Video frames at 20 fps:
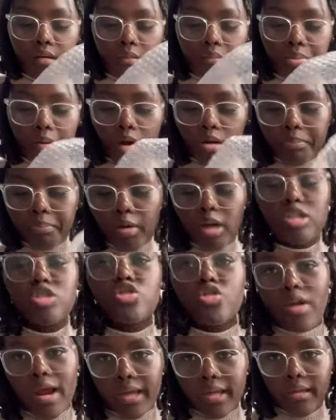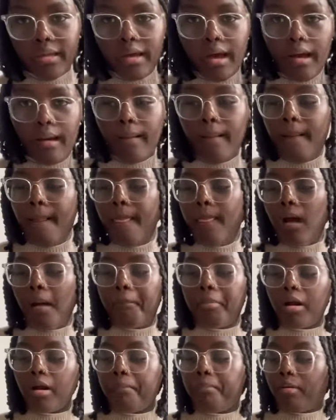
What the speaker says: Pod track, yeah. I bought a